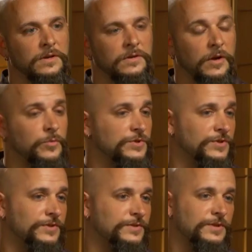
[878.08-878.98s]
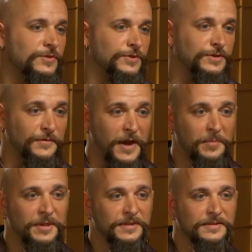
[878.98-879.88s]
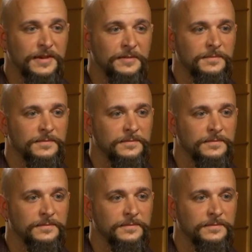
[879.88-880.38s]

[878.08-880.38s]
Now, would you consider yourself happy at the time?